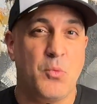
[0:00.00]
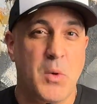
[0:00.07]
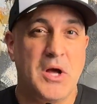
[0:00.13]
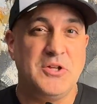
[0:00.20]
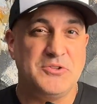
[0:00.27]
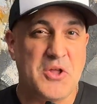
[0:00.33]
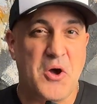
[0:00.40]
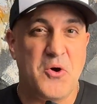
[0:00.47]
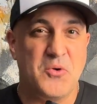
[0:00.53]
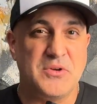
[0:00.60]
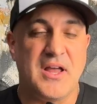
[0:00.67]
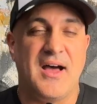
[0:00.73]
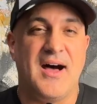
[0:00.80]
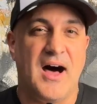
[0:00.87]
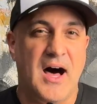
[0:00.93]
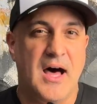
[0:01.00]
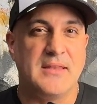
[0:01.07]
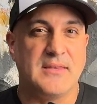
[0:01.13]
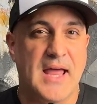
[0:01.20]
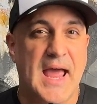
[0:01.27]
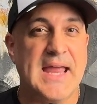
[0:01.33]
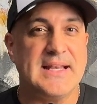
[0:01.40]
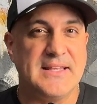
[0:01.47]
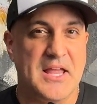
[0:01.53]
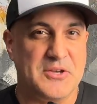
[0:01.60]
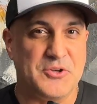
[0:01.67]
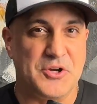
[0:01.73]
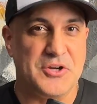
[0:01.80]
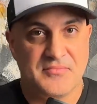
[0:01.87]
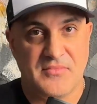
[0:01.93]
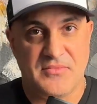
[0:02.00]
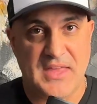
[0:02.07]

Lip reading: well-known online lender.